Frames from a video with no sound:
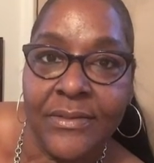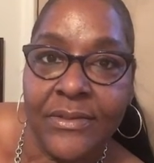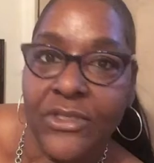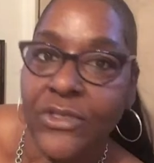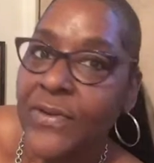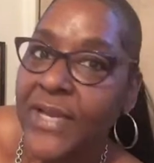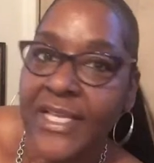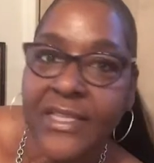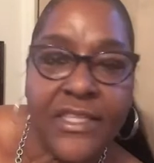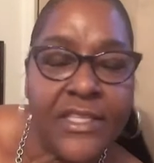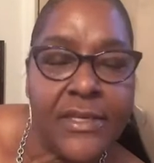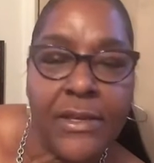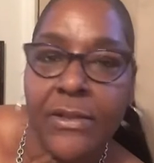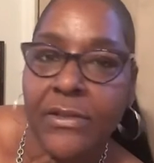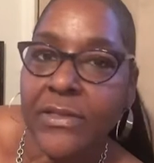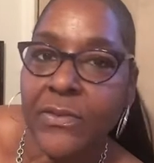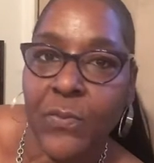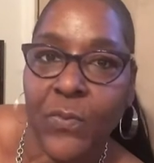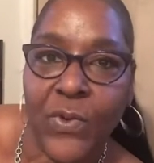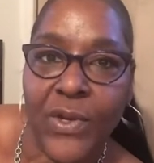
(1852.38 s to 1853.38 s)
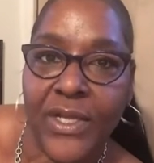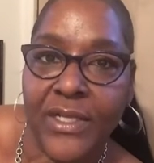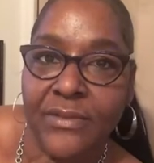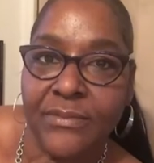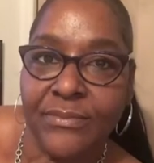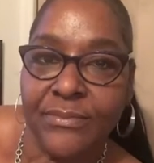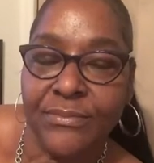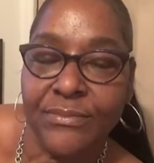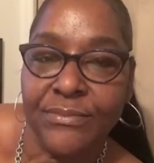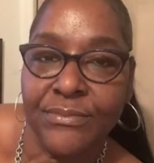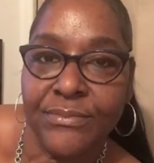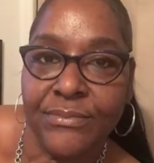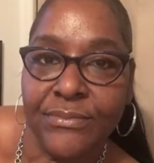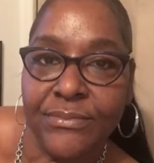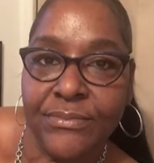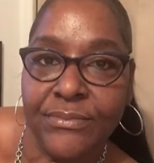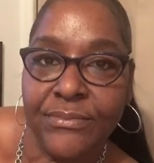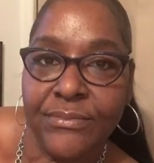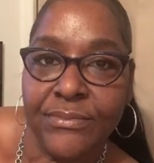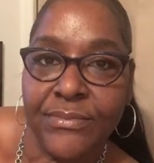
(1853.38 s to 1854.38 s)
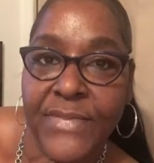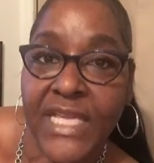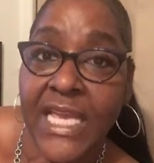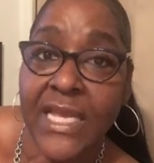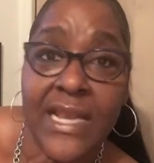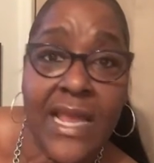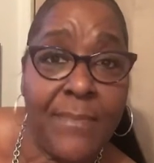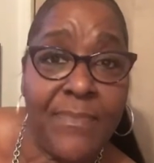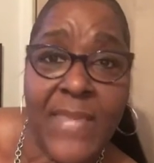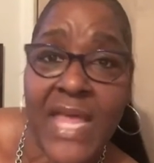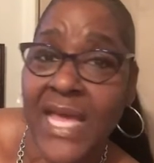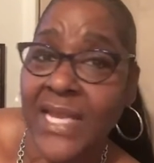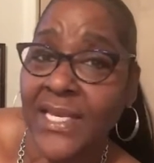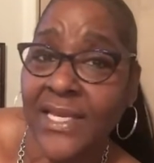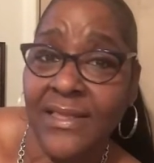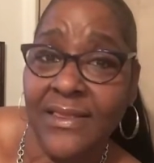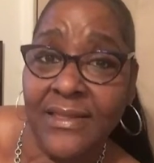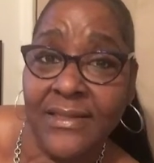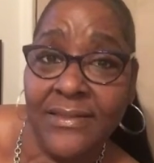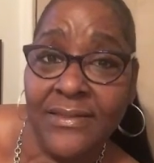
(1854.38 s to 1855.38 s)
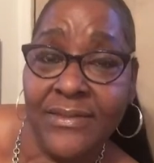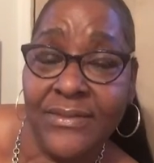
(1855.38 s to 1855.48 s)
You ain't the only one. And I'm not either.